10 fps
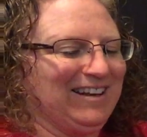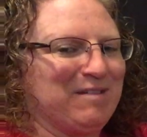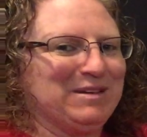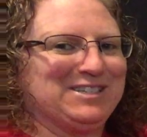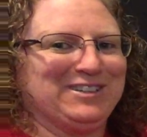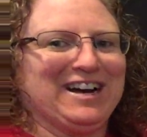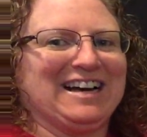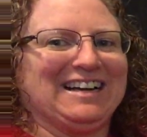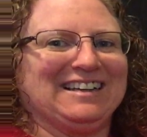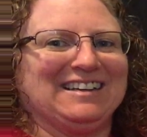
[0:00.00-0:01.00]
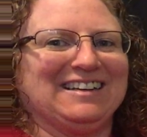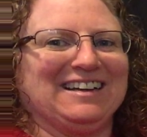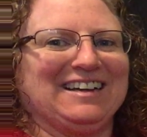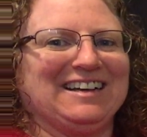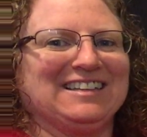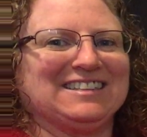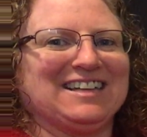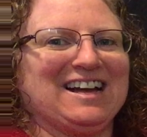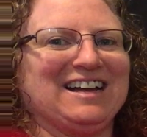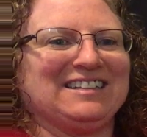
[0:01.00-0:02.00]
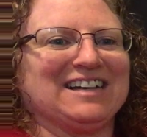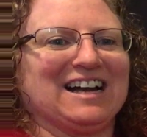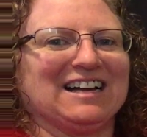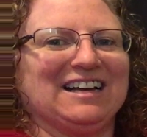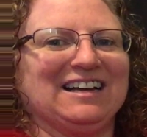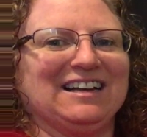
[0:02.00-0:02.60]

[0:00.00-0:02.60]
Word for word: I bet you got it. It's a duck.